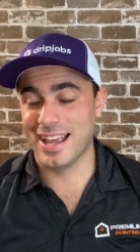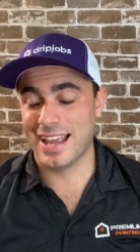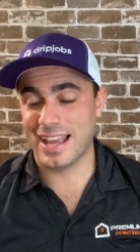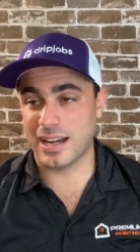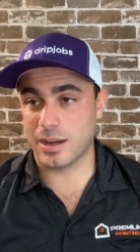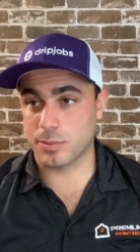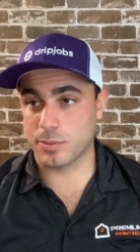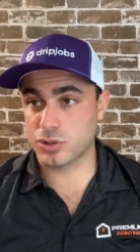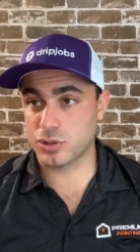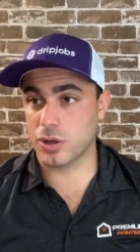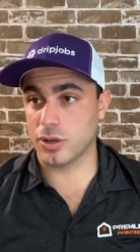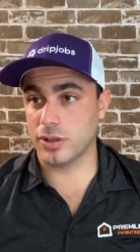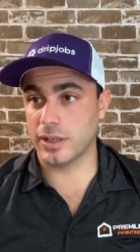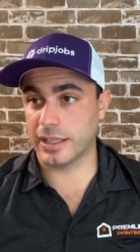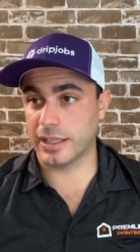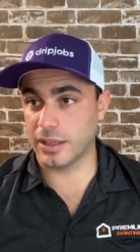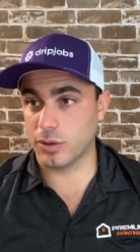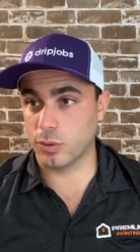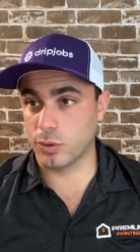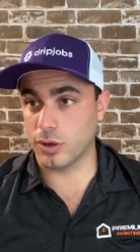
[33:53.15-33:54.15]
And I'm starting to
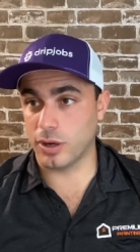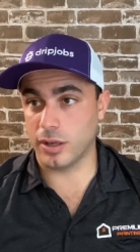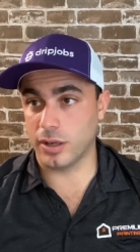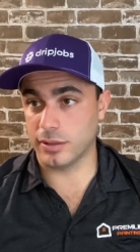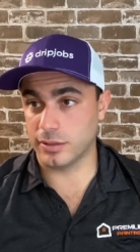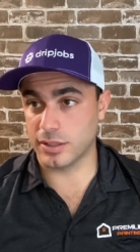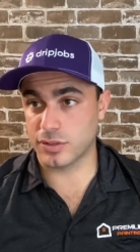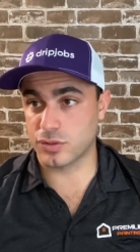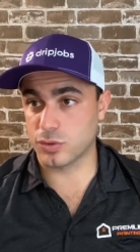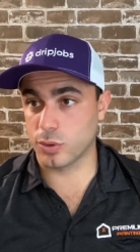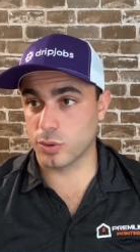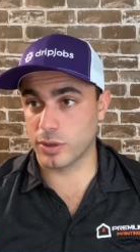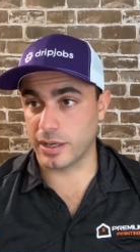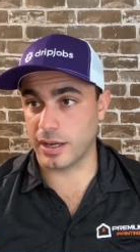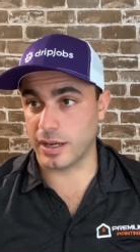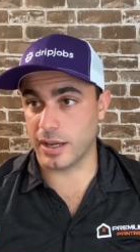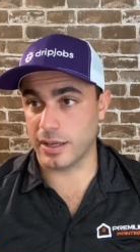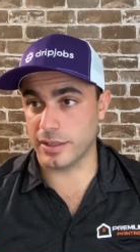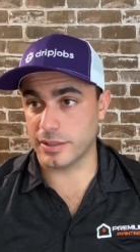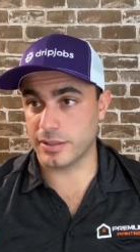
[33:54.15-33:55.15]
get or-
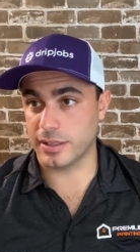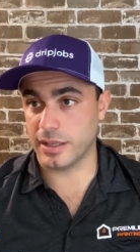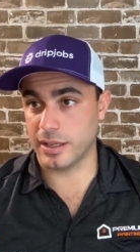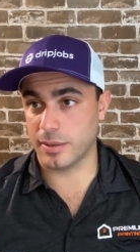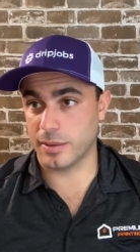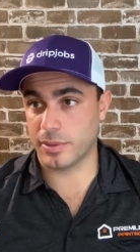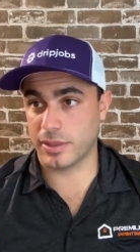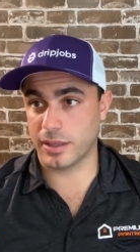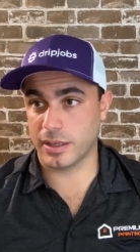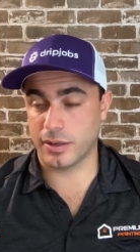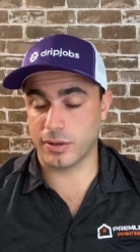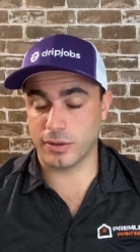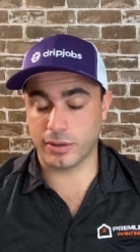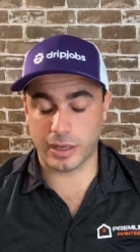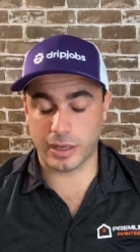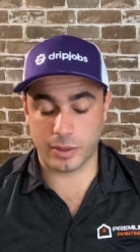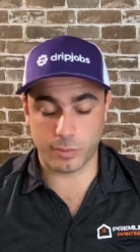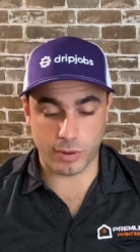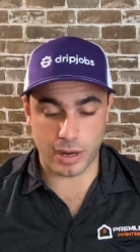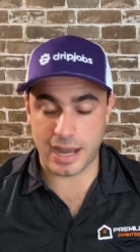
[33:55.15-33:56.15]
disorganized. And I'm thinking, mm-hmm.
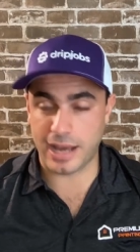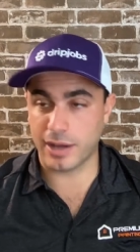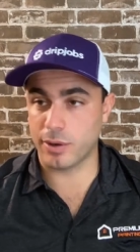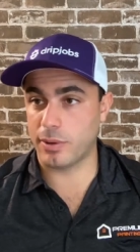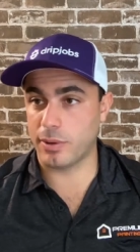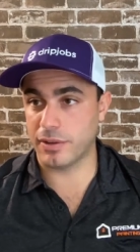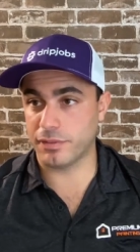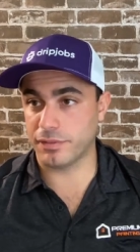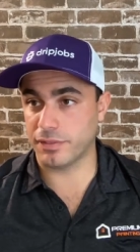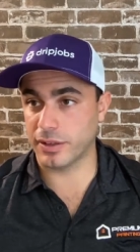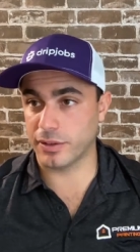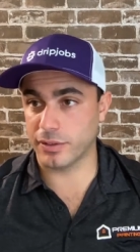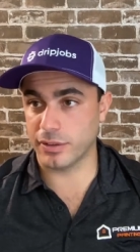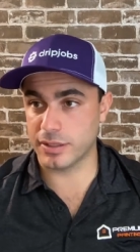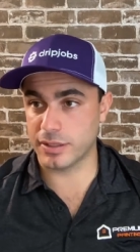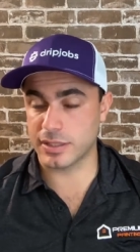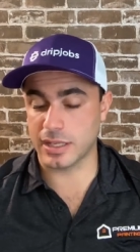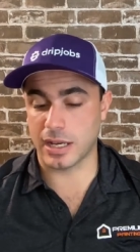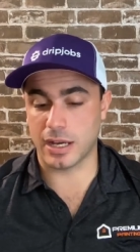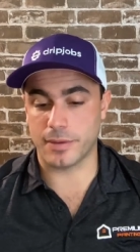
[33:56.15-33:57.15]
okay, well, how do I figure
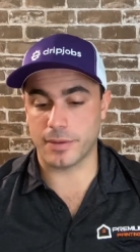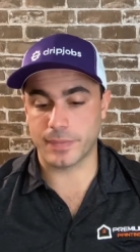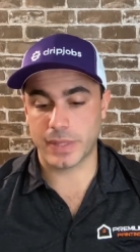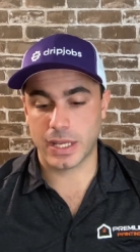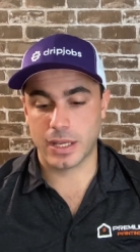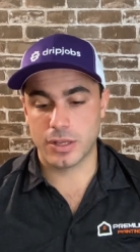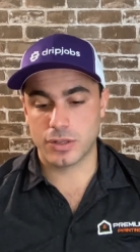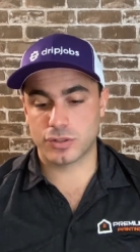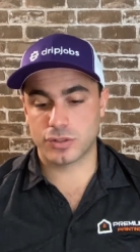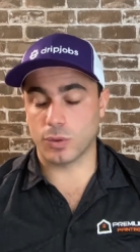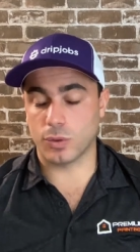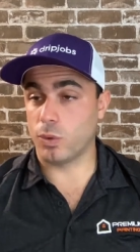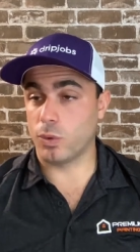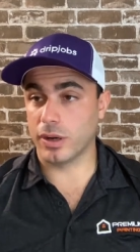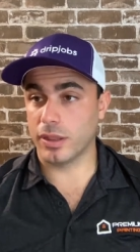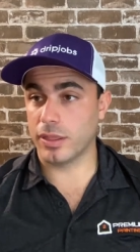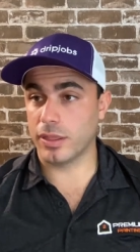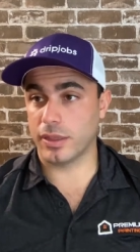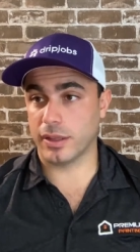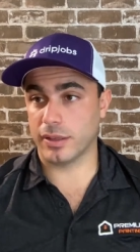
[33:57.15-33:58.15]
this out? So
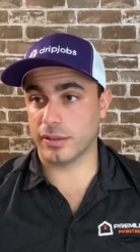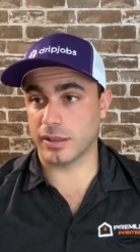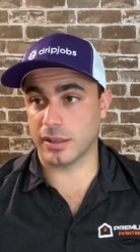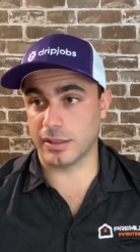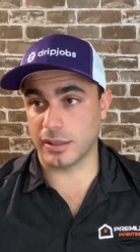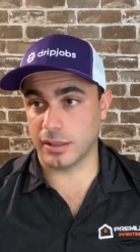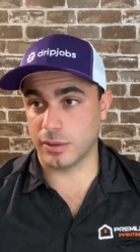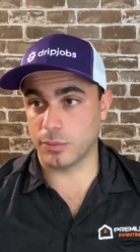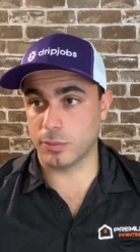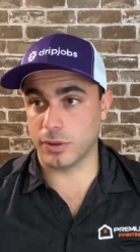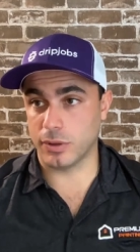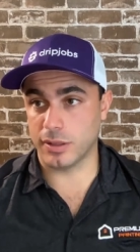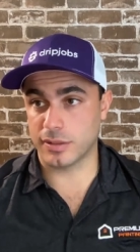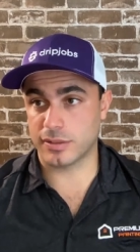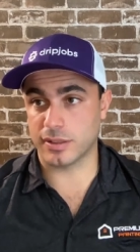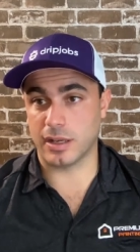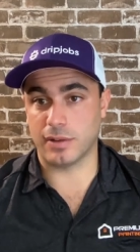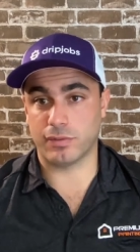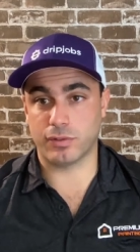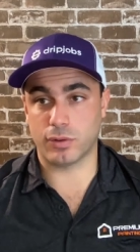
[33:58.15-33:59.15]
one of the things I did
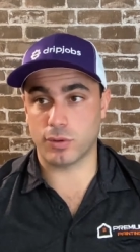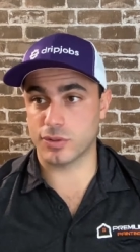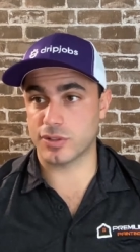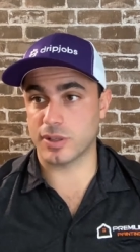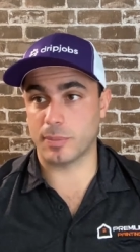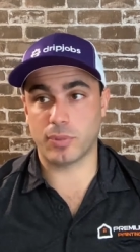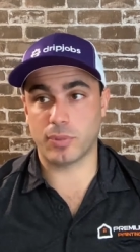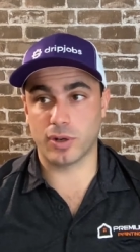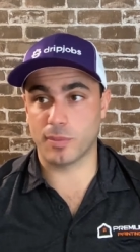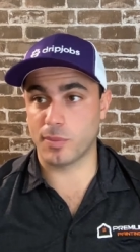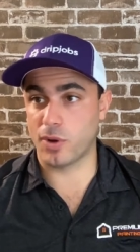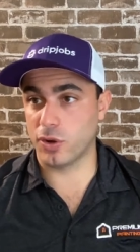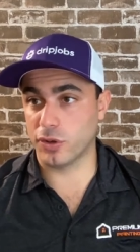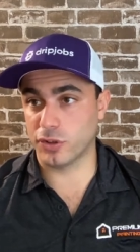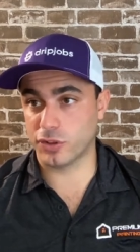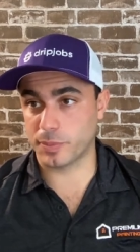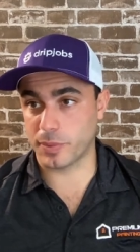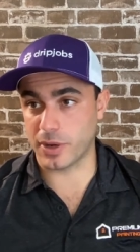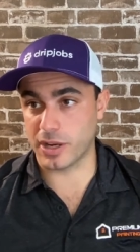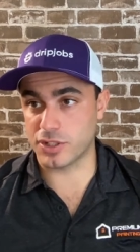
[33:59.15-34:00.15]
was, of course, I put them all in
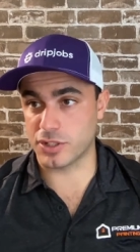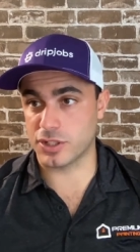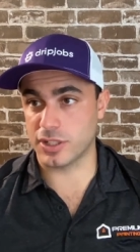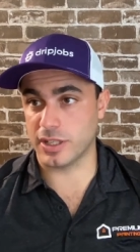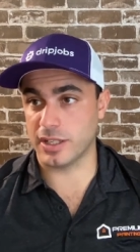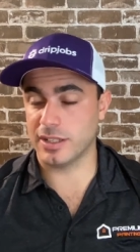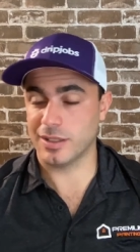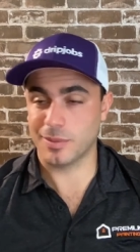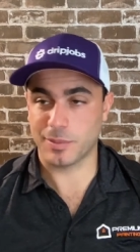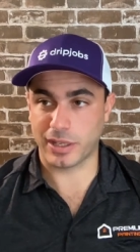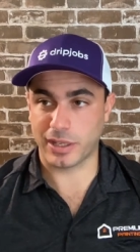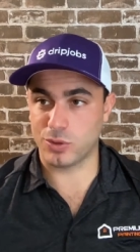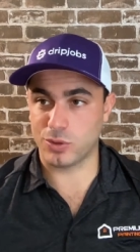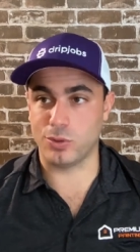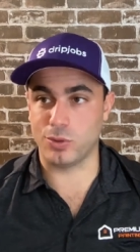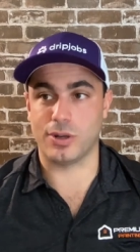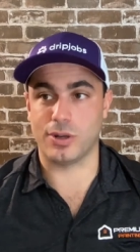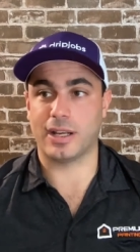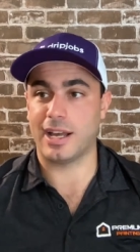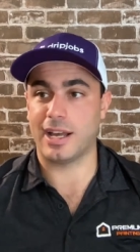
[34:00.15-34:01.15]
a spreadsheet. And I'm like,
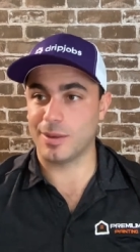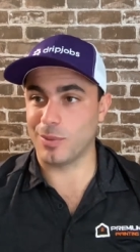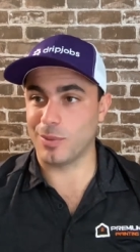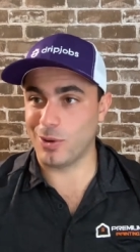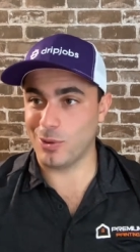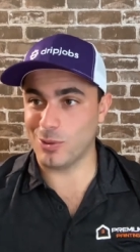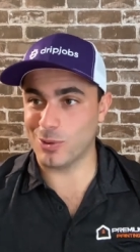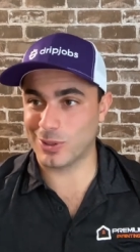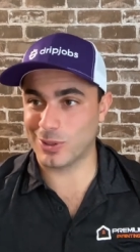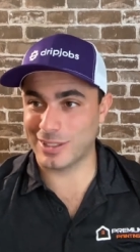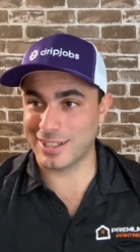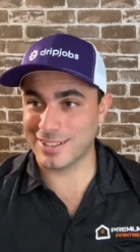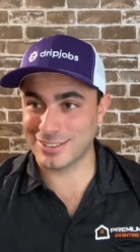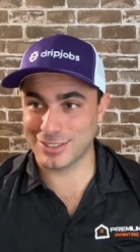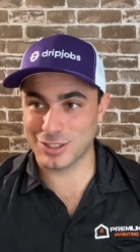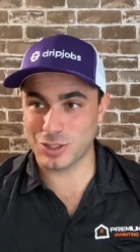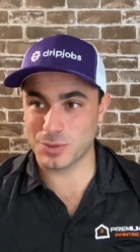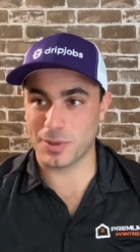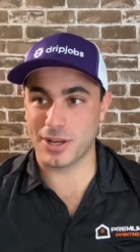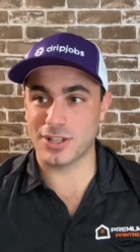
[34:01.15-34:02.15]
cool, I got them all organized
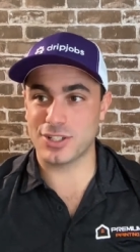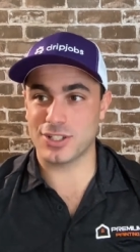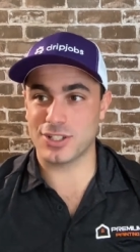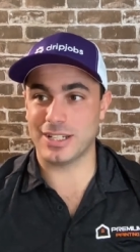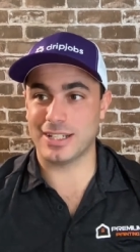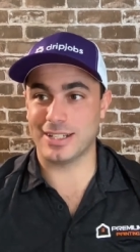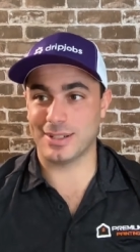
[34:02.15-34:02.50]
in a spreadsheet.